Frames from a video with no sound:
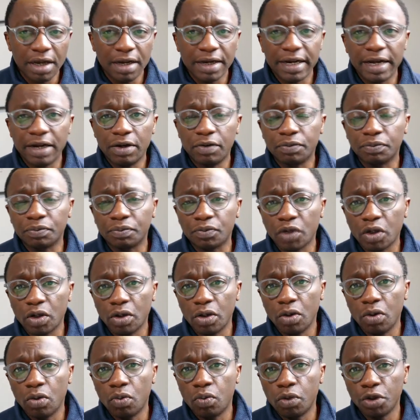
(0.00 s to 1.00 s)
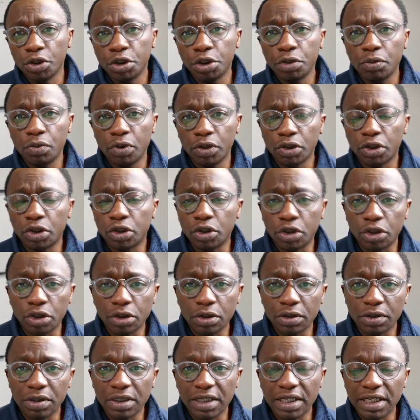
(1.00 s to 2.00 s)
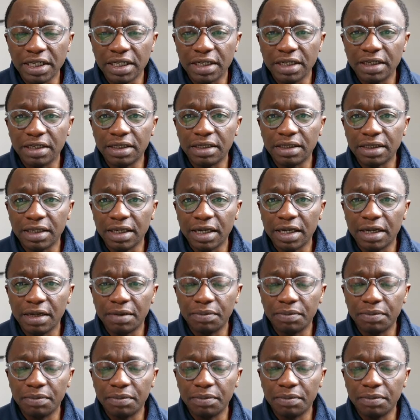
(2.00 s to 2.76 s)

Now, what you want to do is